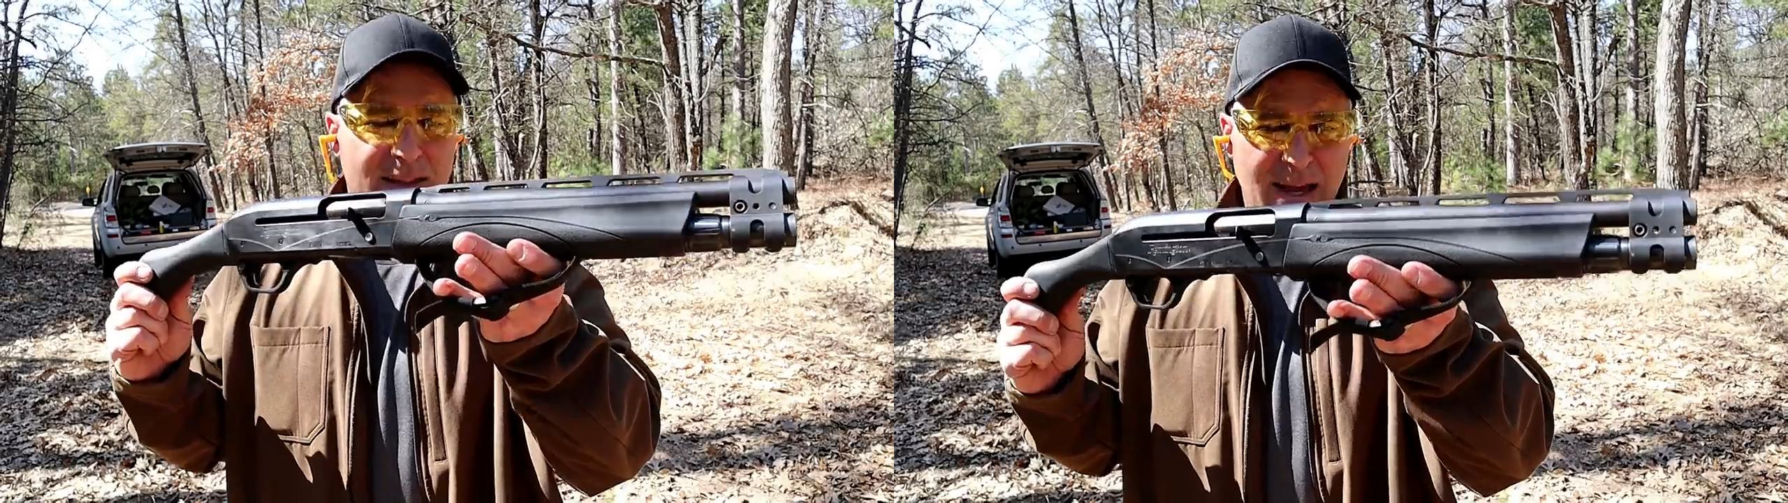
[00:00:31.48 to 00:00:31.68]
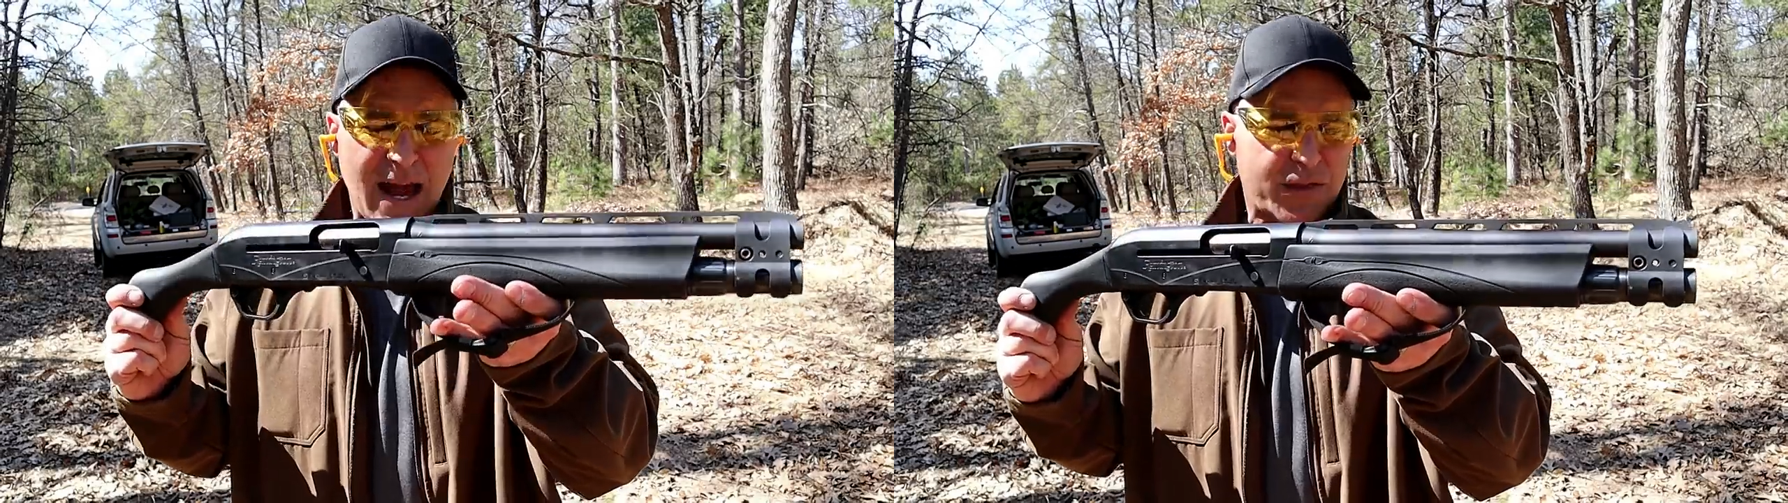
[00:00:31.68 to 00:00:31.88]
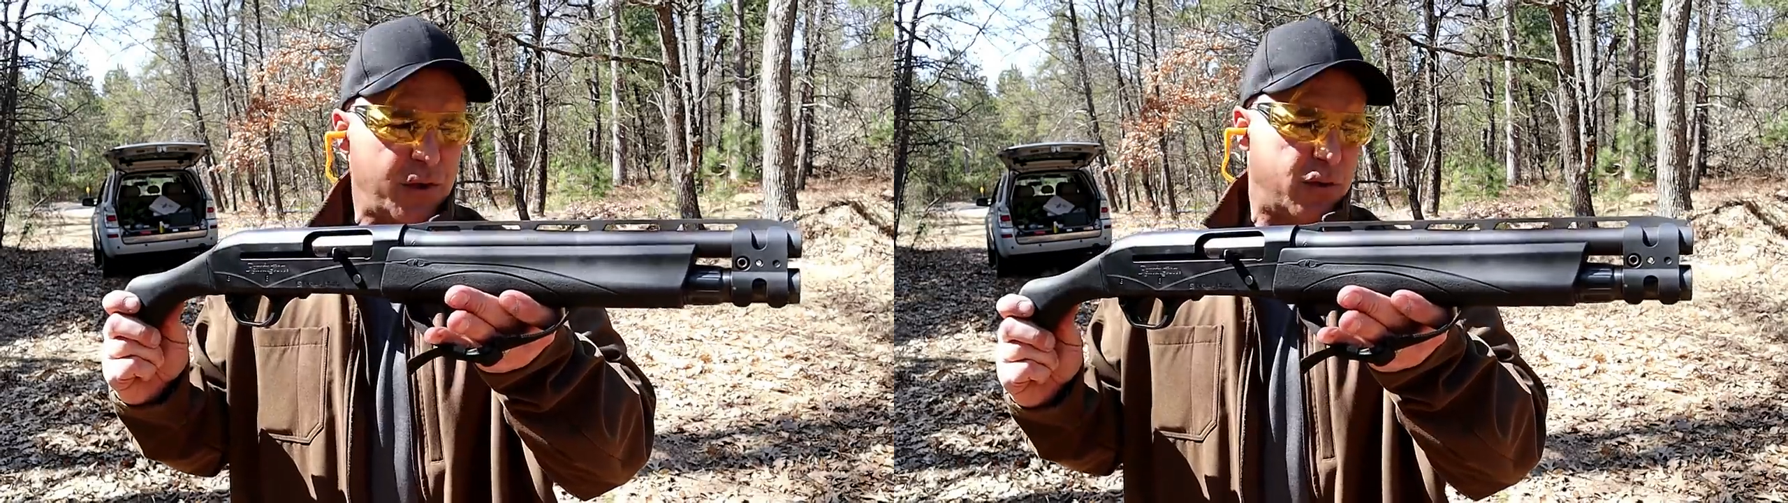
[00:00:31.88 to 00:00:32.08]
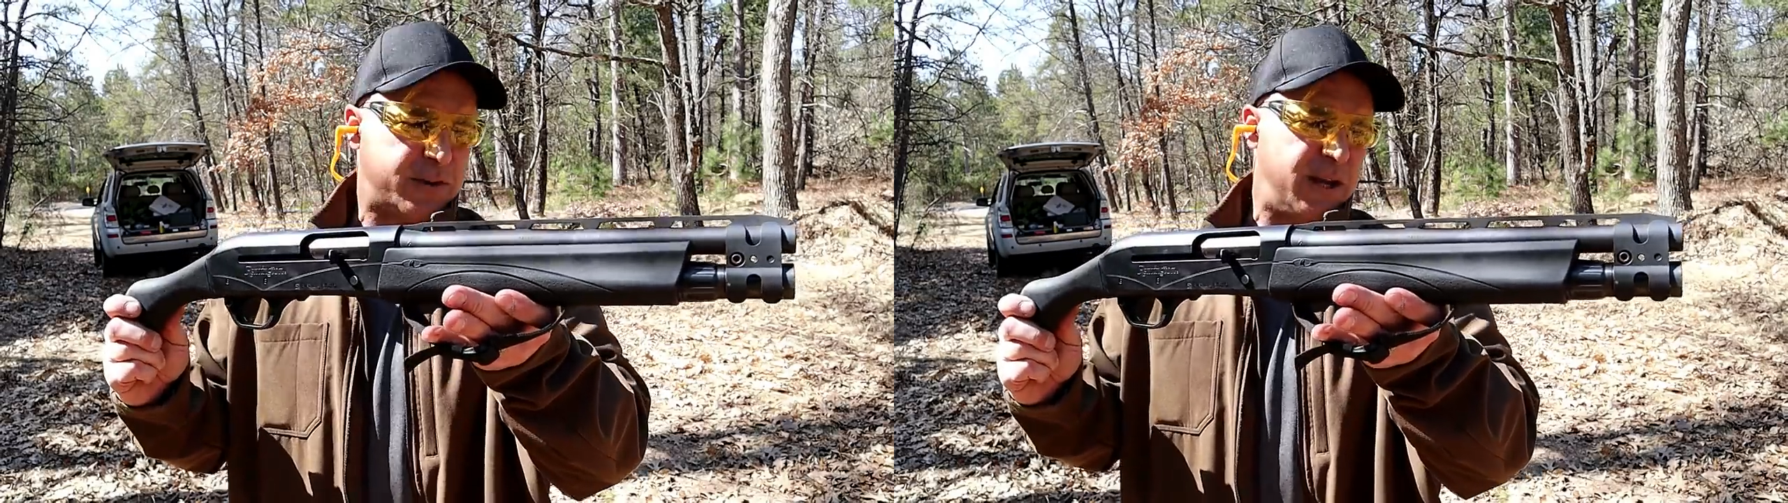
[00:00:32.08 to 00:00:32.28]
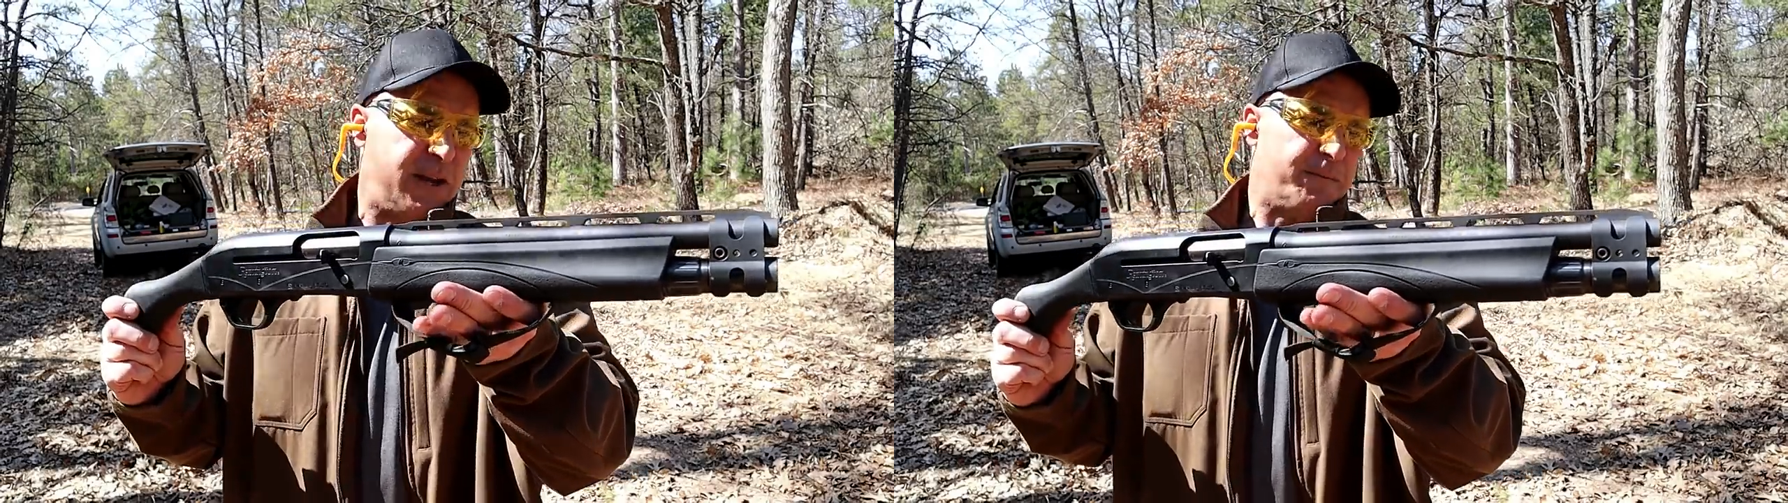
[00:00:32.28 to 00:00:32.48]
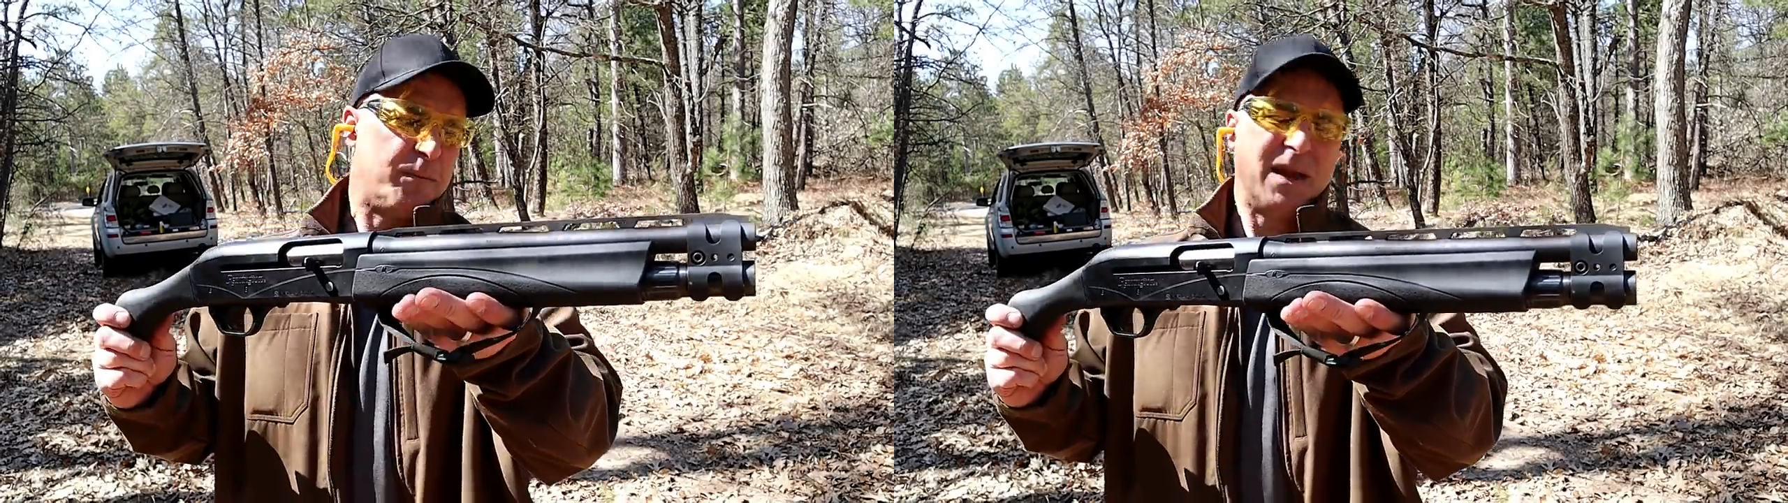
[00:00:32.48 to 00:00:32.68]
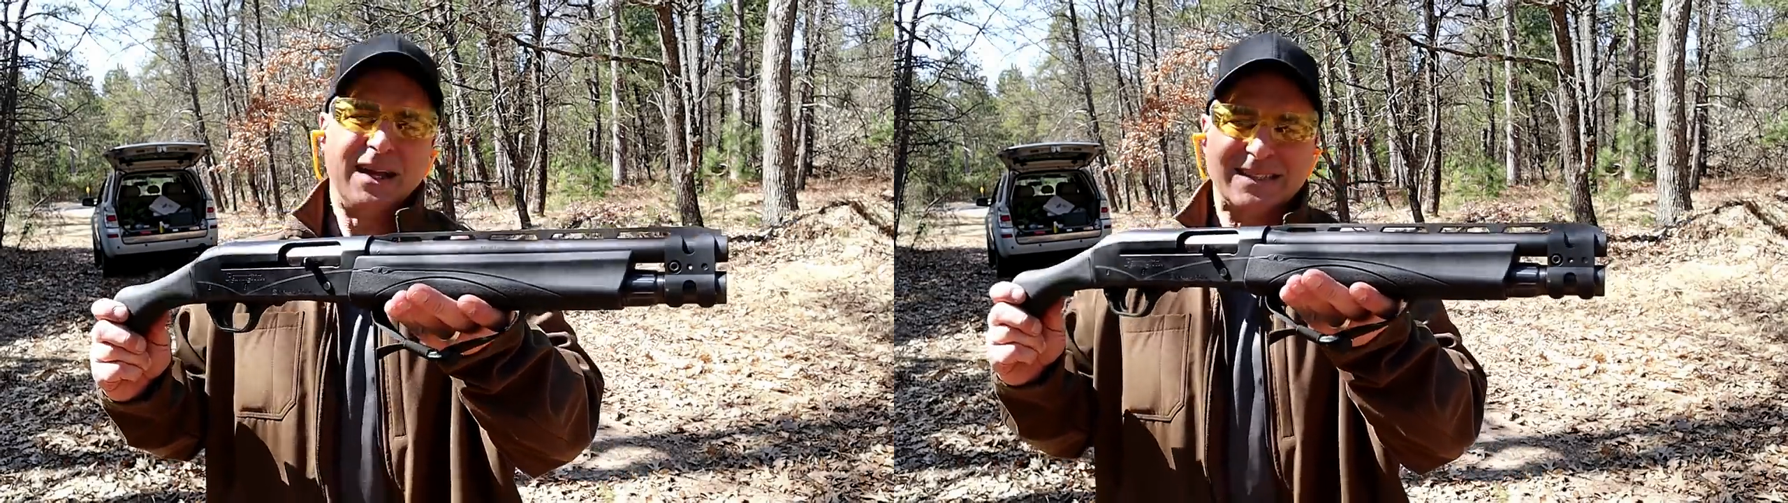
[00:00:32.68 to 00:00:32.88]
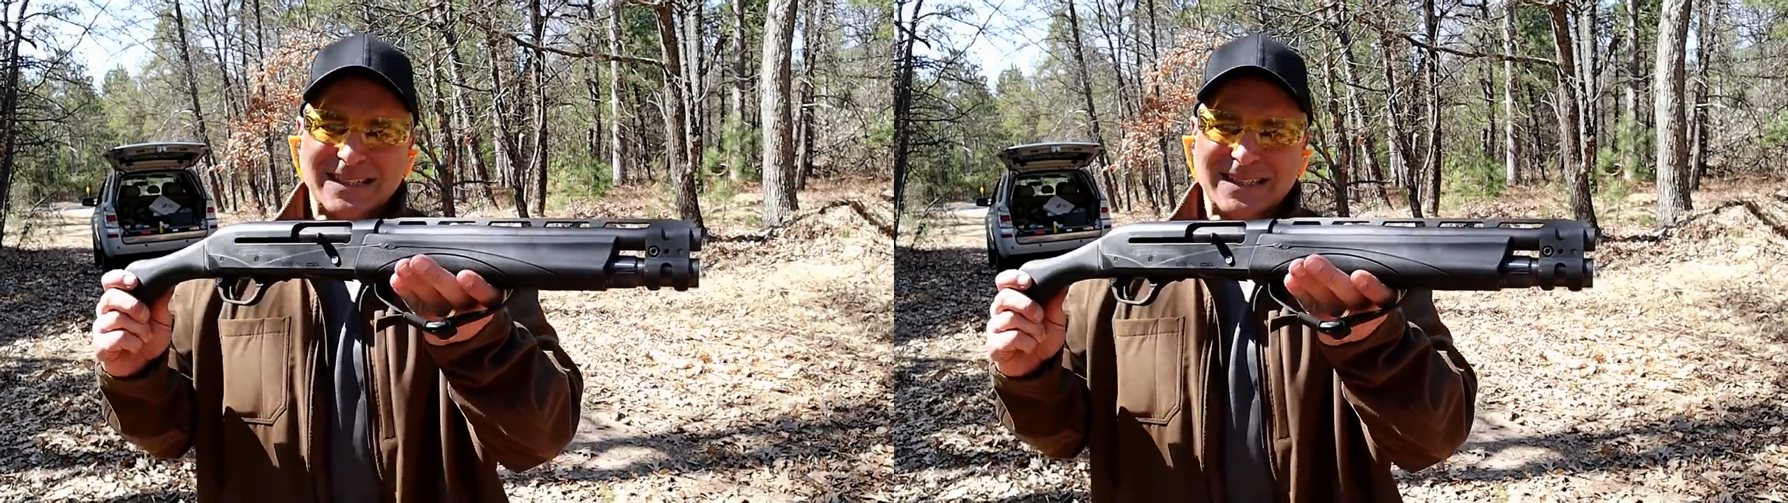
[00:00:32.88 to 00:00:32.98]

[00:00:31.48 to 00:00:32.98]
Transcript: TAC 13. It's